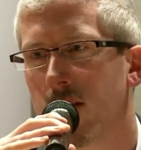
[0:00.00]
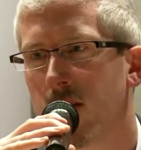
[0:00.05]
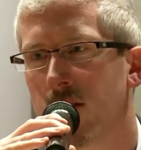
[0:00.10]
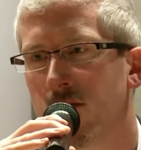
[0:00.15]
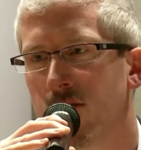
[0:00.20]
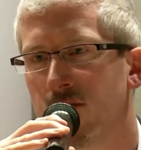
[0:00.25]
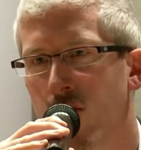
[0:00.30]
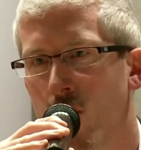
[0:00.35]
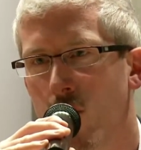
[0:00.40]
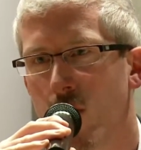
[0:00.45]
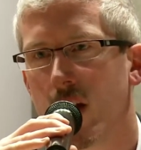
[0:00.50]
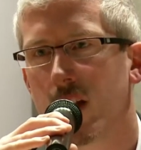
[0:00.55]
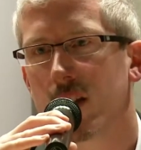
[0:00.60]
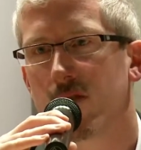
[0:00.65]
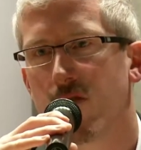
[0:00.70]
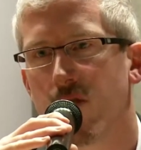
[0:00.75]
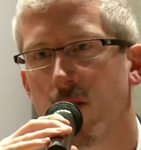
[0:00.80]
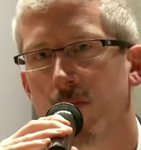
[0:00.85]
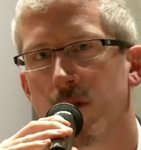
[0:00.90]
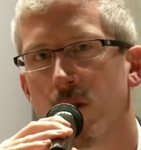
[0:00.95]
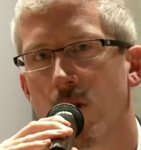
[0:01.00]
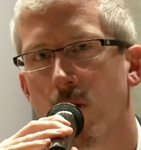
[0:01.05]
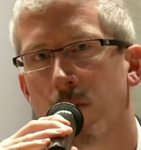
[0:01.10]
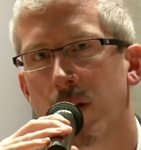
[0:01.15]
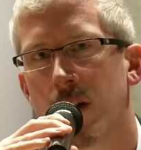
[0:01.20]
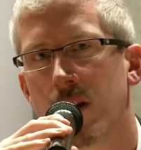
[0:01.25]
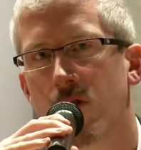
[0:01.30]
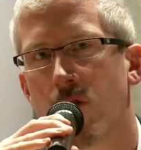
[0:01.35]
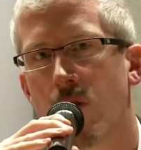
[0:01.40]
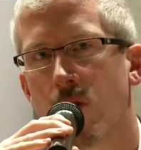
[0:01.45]
verdict from the
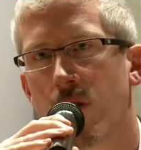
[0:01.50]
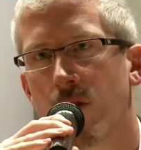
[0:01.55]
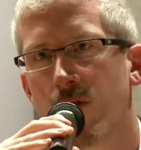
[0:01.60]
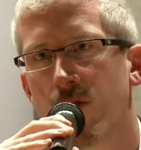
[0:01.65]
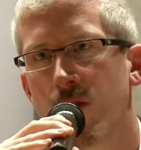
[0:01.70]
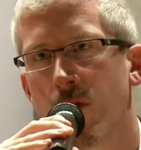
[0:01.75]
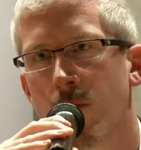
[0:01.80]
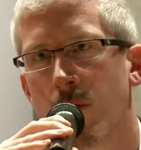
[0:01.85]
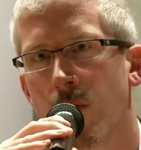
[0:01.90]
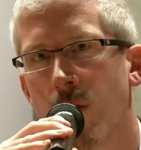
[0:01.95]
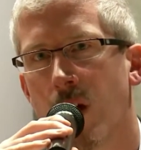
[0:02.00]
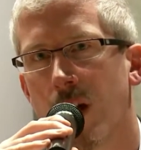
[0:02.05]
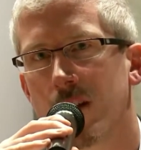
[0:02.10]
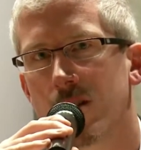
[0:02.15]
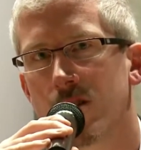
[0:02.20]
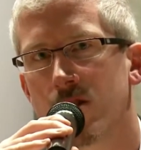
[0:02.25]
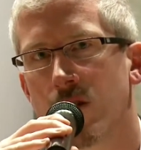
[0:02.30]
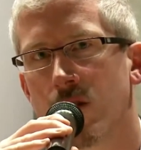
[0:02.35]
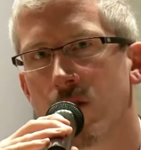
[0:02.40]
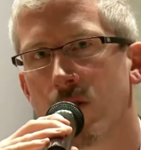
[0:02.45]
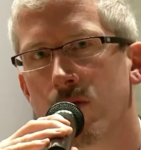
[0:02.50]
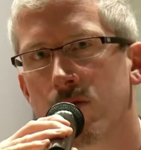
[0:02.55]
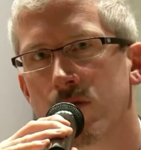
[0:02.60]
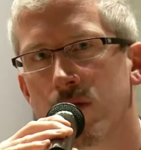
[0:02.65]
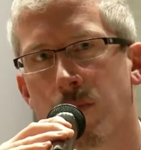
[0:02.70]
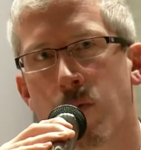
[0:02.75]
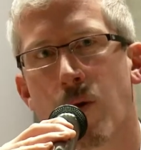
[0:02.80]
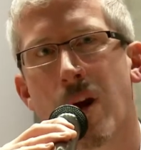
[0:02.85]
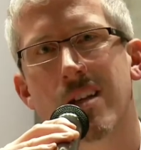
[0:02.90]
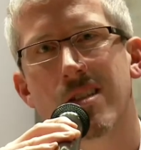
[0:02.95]
European Court of Human Rights so
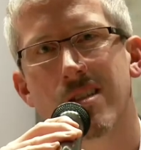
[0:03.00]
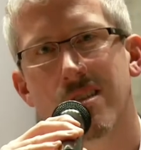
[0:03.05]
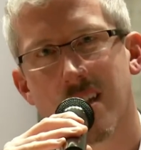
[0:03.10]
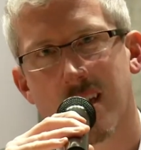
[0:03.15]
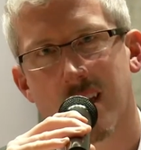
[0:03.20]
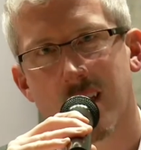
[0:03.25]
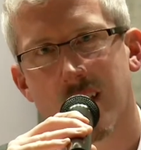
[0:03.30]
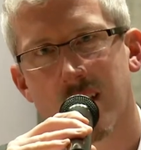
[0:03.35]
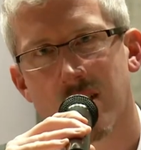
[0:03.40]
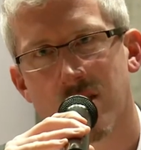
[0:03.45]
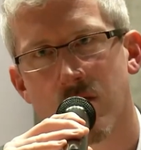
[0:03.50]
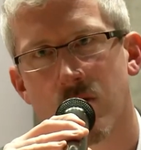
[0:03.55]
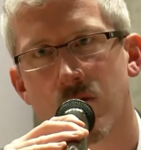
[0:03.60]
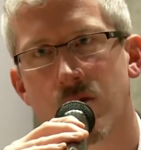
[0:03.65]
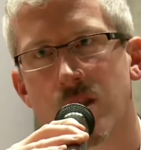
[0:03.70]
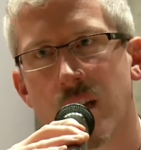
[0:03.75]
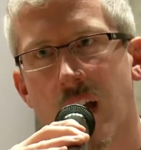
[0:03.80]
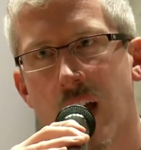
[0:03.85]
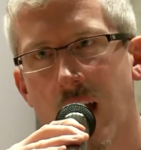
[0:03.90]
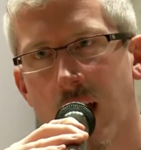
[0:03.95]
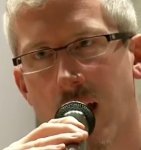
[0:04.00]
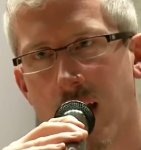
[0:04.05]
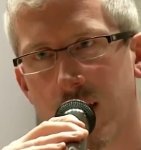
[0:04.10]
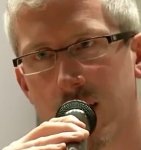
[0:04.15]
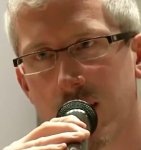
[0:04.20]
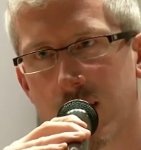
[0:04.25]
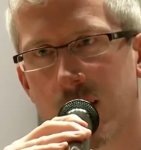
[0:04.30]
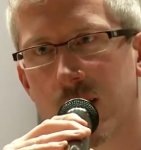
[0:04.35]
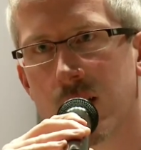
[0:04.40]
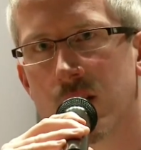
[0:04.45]
depressing and so
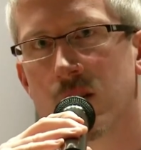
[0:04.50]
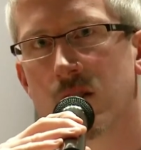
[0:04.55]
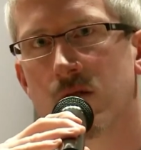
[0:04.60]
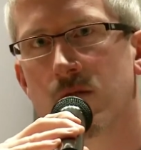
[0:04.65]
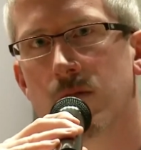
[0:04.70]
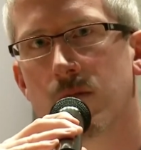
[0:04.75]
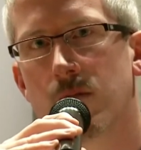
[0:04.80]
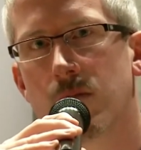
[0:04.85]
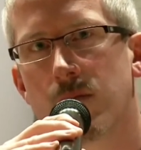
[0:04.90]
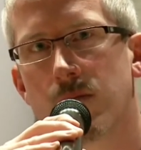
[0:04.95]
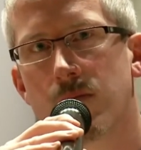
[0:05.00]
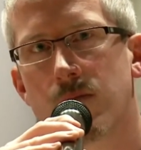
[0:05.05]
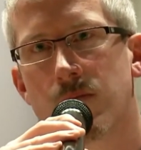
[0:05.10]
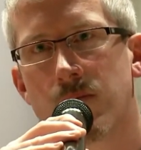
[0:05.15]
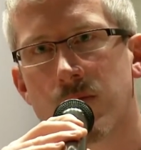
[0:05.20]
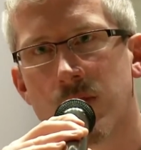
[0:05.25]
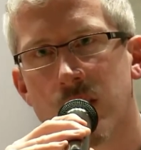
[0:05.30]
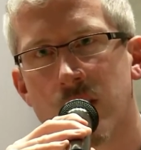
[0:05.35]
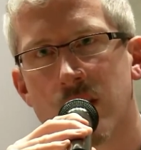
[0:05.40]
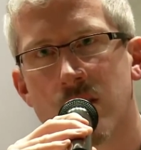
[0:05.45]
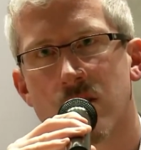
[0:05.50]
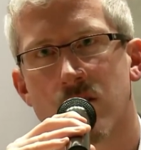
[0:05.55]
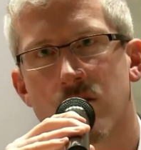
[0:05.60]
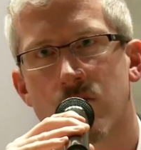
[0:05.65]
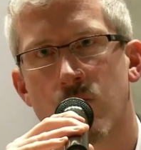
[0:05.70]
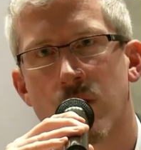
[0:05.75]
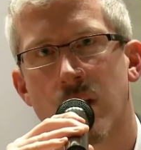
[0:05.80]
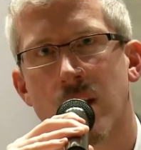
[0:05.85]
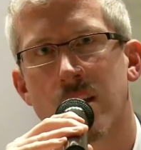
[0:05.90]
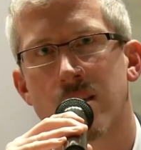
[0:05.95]
sad. Is
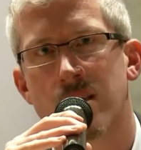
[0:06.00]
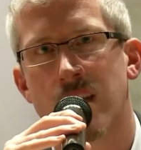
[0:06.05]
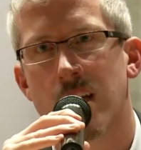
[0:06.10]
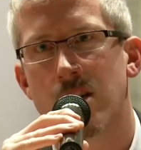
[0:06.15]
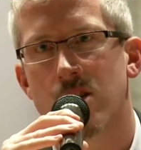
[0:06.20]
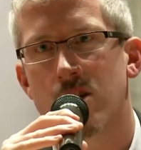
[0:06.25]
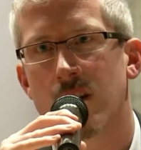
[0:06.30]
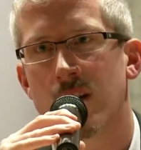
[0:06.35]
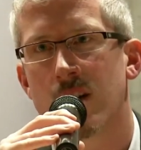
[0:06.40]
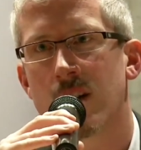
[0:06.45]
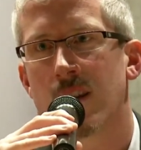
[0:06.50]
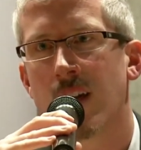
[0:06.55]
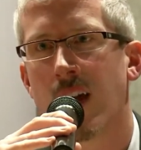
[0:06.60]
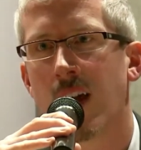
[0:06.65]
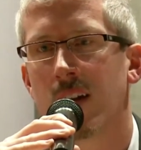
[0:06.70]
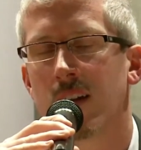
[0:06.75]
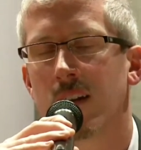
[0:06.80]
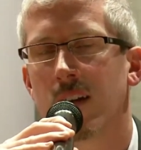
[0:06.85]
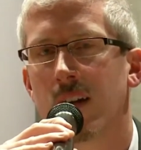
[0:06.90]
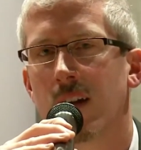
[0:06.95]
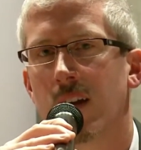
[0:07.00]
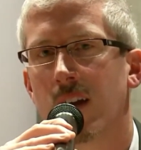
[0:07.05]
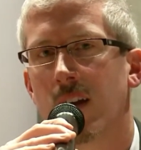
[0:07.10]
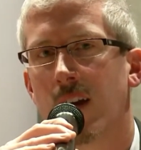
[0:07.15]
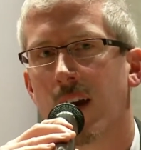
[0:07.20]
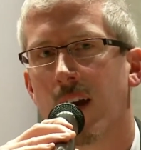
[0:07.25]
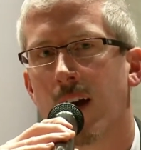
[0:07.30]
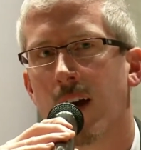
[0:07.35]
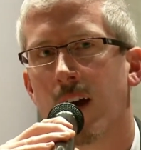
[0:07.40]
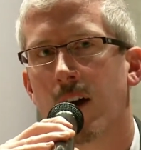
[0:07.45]
this realization that,
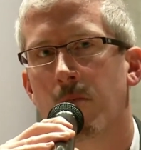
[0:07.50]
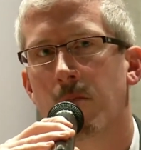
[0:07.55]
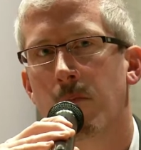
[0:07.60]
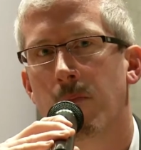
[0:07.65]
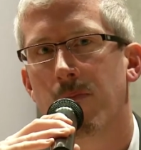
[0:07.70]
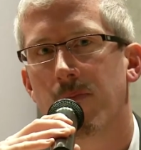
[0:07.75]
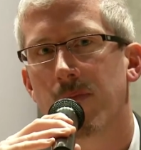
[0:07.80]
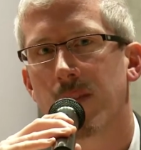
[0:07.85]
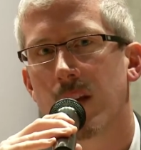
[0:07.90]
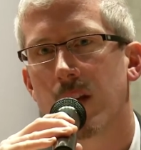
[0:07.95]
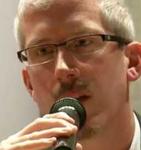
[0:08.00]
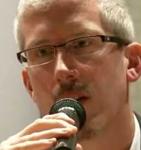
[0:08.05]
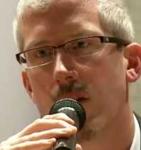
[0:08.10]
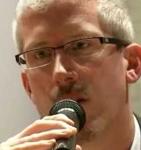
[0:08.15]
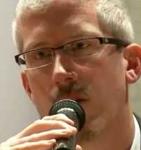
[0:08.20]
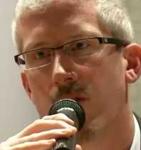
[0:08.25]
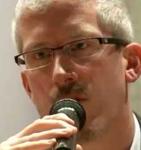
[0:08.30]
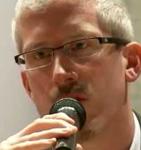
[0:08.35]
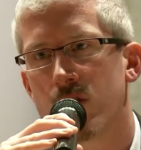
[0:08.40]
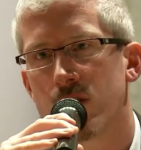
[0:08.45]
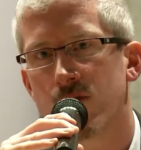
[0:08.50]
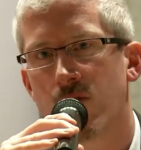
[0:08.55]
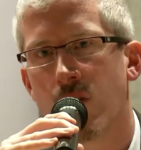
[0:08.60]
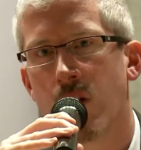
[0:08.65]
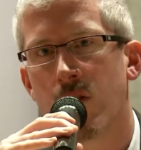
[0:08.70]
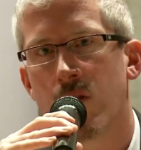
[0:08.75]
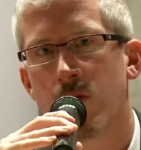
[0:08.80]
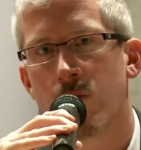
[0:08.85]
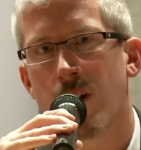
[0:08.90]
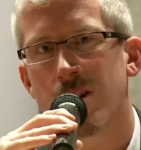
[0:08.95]
first of
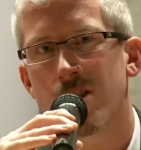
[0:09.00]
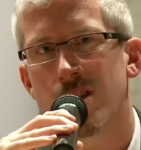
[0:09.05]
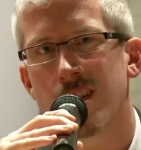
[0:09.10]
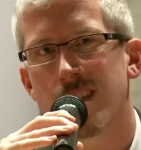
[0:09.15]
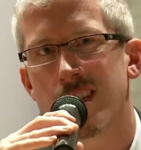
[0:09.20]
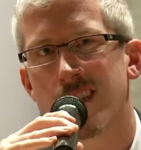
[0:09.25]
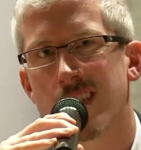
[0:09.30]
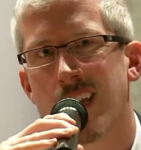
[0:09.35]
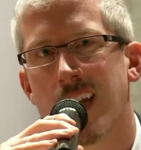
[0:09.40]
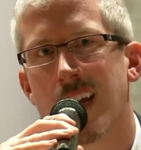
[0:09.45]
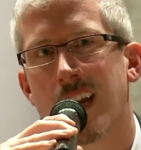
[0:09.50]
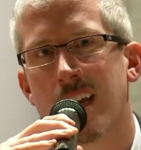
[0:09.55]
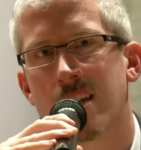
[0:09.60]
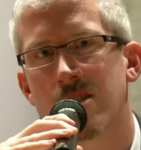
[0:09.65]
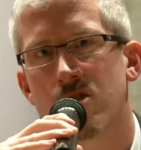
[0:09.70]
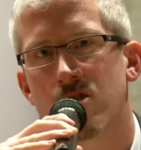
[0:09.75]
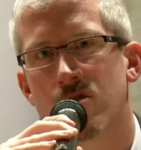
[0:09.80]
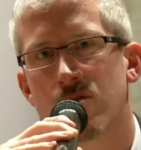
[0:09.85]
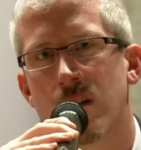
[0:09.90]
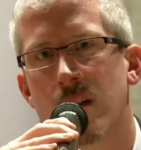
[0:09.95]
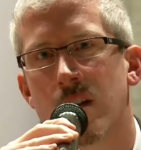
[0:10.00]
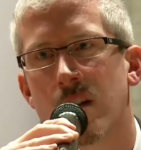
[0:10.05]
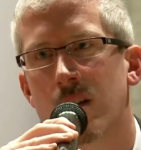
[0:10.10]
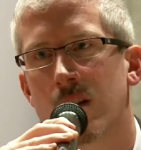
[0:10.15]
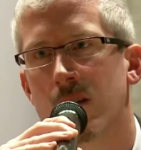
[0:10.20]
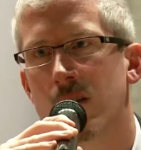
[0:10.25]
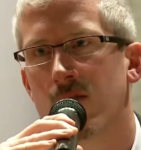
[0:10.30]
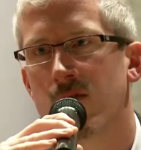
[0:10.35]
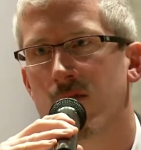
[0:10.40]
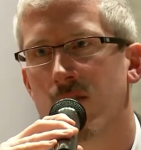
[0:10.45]
all, the Russian state has
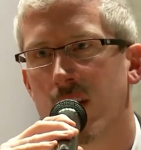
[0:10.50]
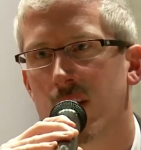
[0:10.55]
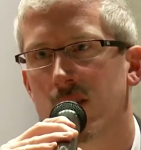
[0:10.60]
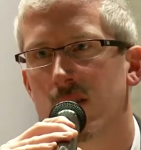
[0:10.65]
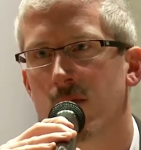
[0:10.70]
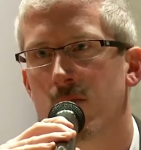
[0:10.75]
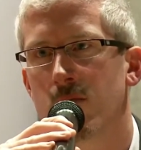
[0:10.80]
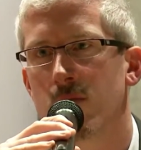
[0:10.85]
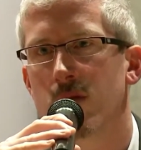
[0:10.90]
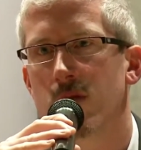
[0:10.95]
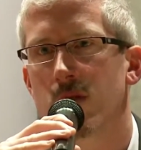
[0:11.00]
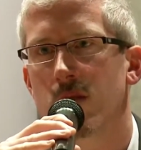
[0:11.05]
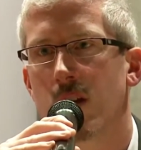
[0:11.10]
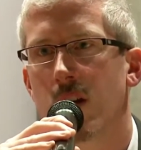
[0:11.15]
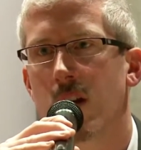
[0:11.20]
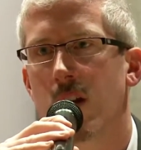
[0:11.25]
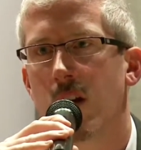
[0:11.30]
treated the victims,